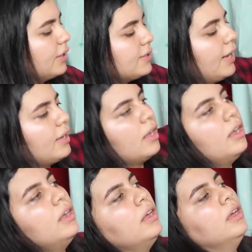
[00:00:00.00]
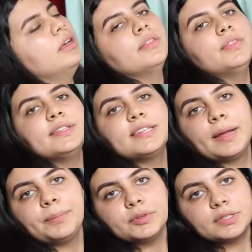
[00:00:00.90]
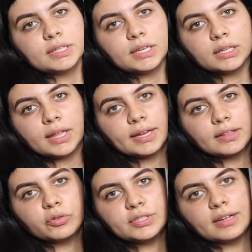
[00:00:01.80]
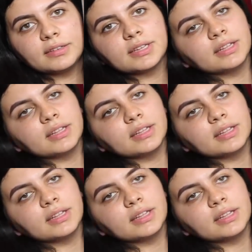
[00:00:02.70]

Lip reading: It looks like the type you see like in the hotels.